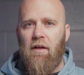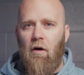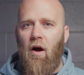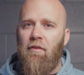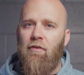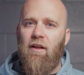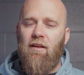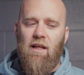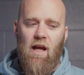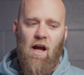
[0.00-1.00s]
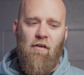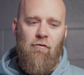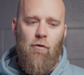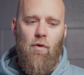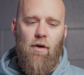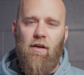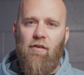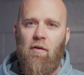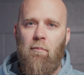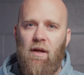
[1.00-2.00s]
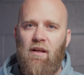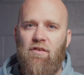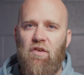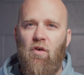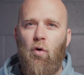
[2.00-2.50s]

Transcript: Now, I think the R4 is the best